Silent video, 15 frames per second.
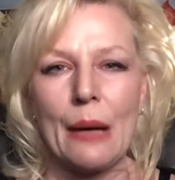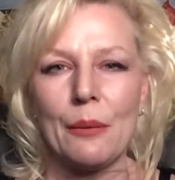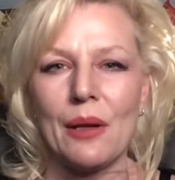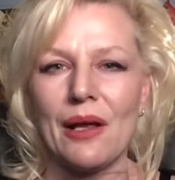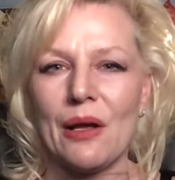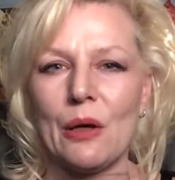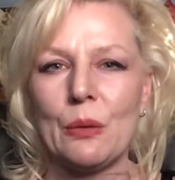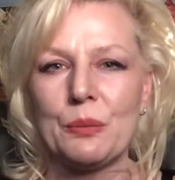will
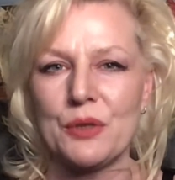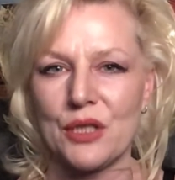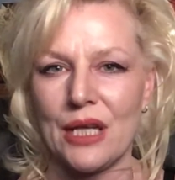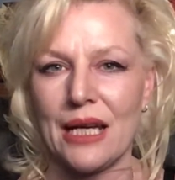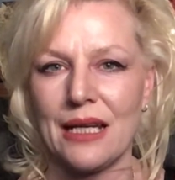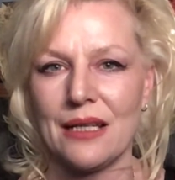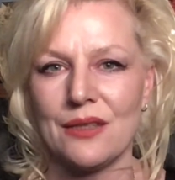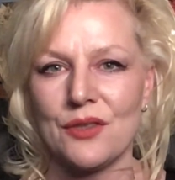help
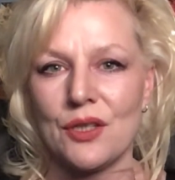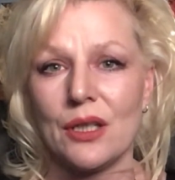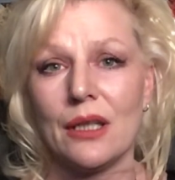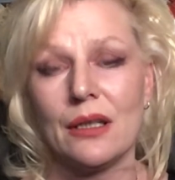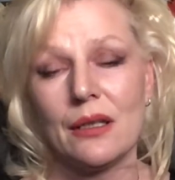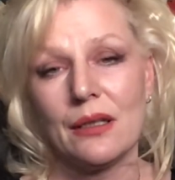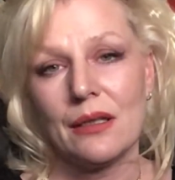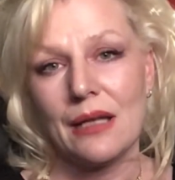change
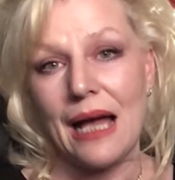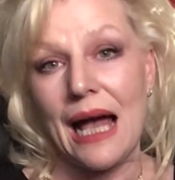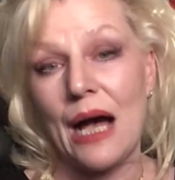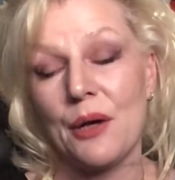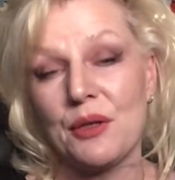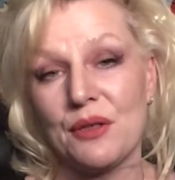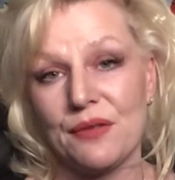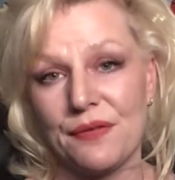how
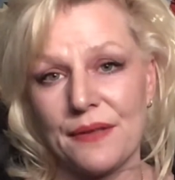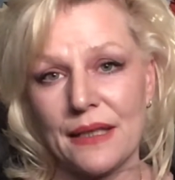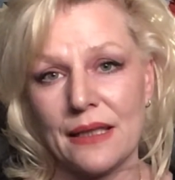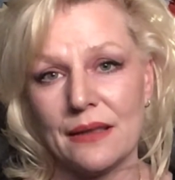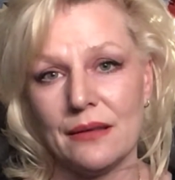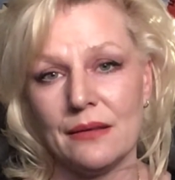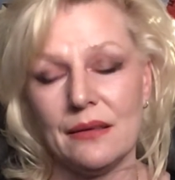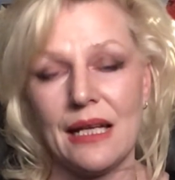you feel